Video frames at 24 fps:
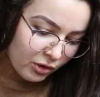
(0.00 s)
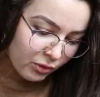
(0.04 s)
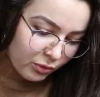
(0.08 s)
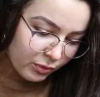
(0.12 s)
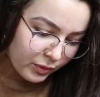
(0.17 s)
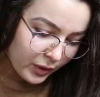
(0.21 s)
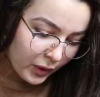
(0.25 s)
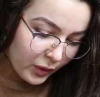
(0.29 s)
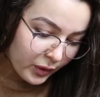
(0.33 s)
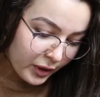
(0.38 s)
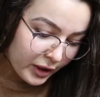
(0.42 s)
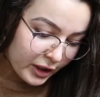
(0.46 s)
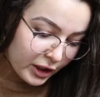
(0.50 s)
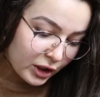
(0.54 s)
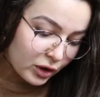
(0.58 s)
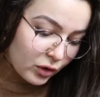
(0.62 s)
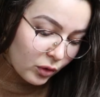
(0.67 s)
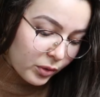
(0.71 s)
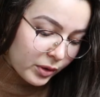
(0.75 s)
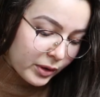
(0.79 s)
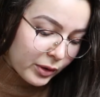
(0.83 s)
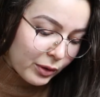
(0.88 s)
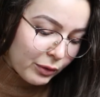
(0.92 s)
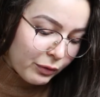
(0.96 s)
rare
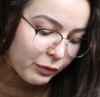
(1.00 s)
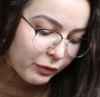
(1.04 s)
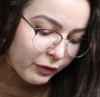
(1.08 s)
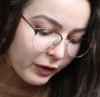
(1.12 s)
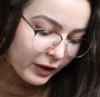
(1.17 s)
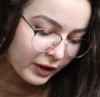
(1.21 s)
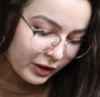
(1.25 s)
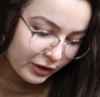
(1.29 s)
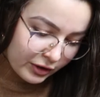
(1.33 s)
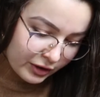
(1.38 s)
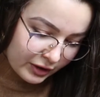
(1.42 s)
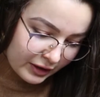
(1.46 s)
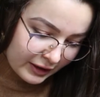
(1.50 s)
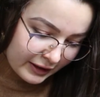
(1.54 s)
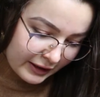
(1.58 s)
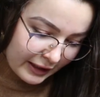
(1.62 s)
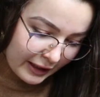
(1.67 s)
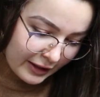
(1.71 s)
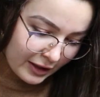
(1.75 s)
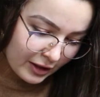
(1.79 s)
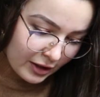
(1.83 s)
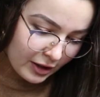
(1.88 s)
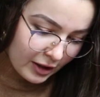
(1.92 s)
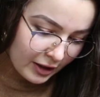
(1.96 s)
historical figures
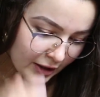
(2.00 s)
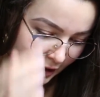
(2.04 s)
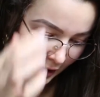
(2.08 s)
that